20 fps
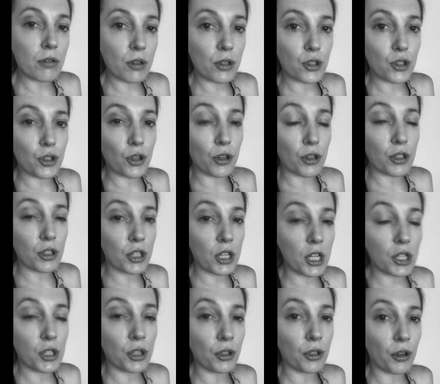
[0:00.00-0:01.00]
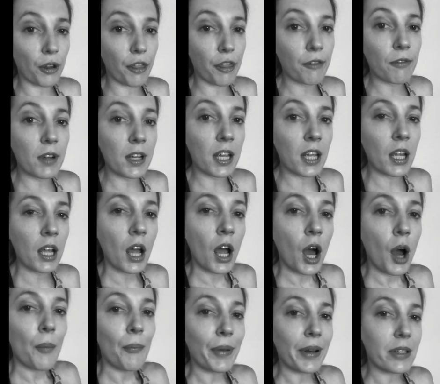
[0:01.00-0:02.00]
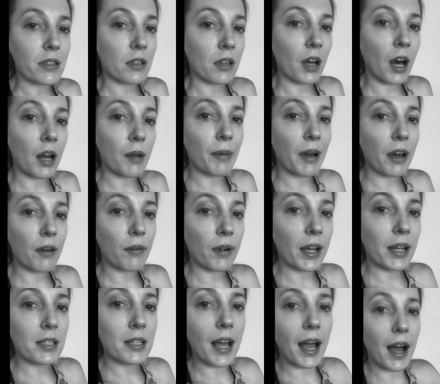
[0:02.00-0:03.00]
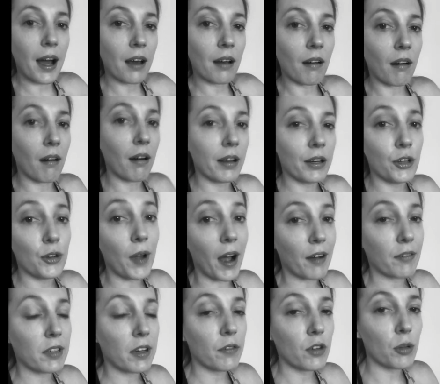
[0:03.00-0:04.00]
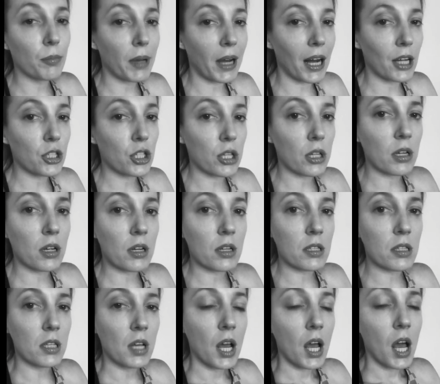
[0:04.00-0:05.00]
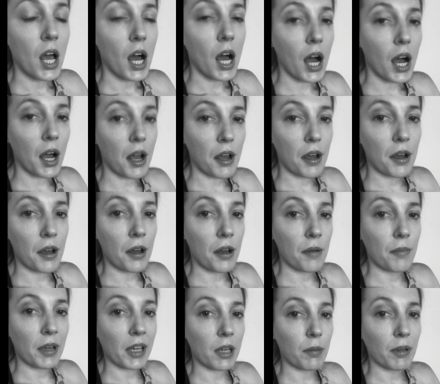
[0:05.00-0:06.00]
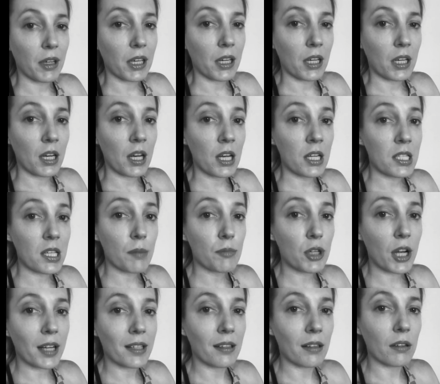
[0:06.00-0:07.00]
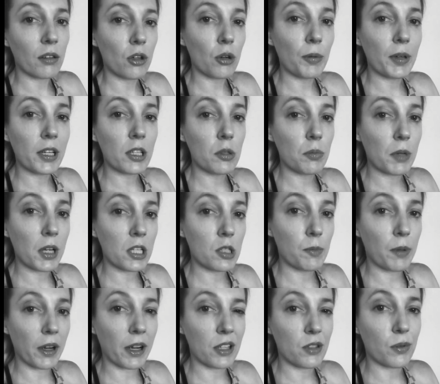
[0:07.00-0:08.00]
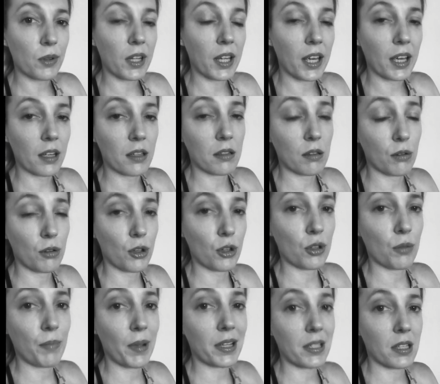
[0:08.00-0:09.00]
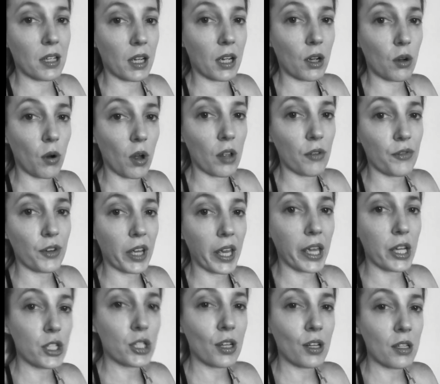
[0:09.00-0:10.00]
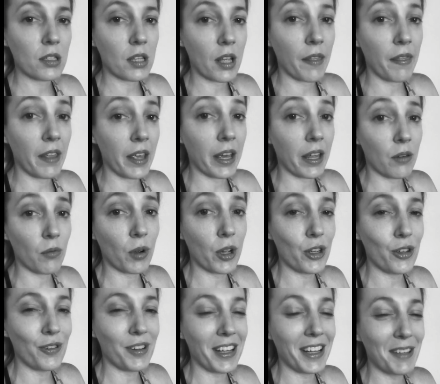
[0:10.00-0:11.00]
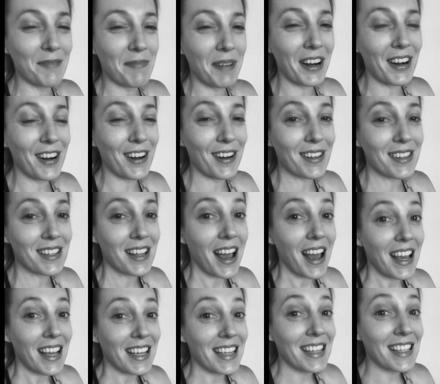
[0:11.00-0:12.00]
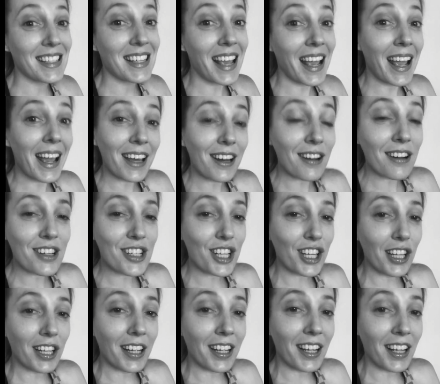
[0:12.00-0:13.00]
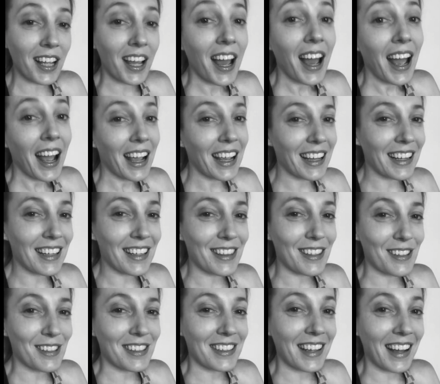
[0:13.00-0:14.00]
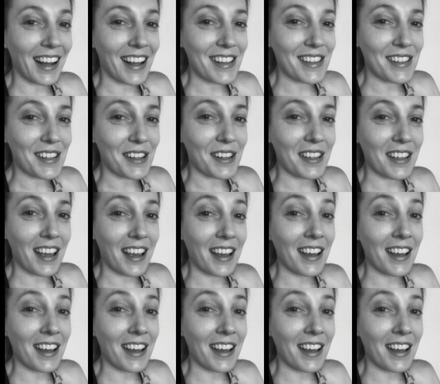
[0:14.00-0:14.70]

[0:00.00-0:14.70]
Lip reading: who just teach until 3, but it's not a bad rate to add on. You have to have your bachelors, it could be in any subject, and a little bit experience with kids, so these are basic qualifications. And then what you need most is energy and enthusiasm.